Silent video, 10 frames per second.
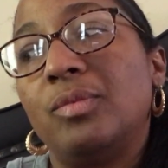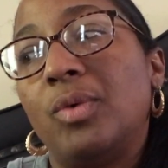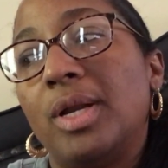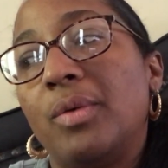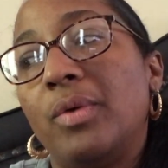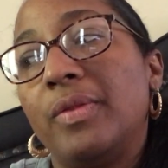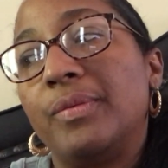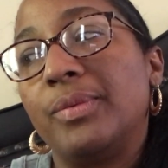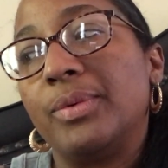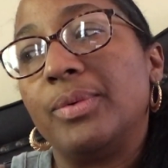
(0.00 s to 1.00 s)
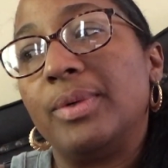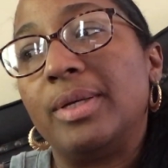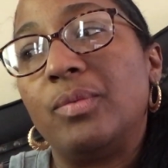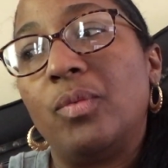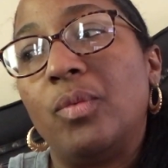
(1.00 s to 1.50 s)
what I went through
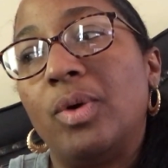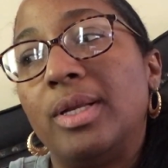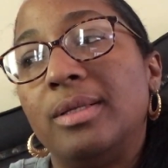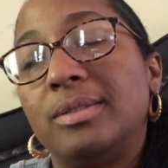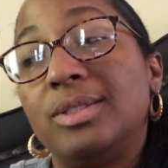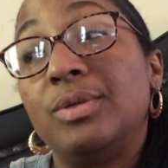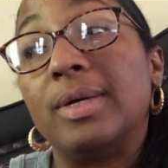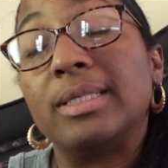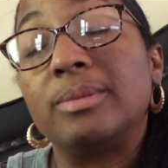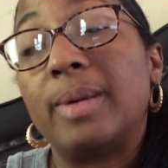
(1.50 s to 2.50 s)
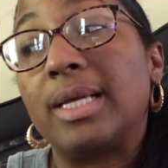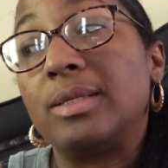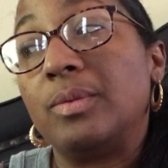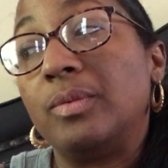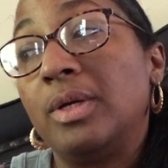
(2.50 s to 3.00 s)
and what to expect.
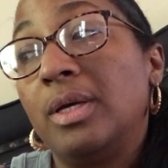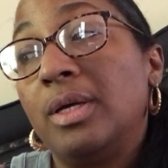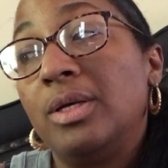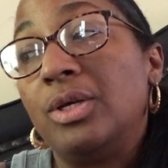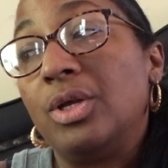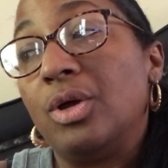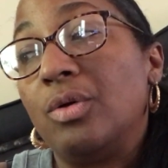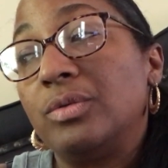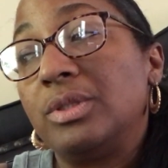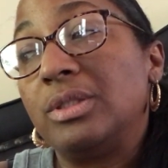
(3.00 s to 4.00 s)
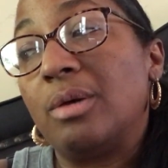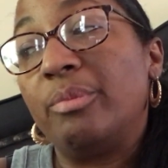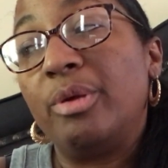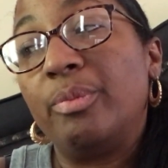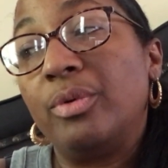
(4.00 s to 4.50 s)
And, some
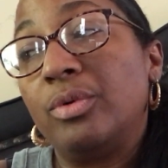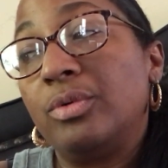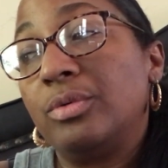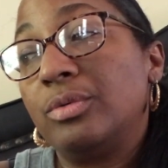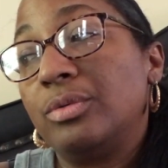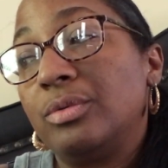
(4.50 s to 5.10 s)
people,